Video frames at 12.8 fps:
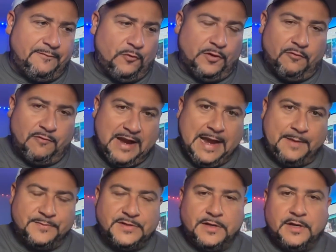for the
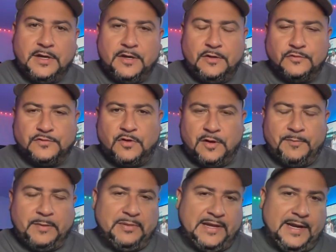Rams, who's going to
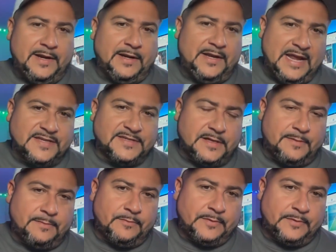be playing against them.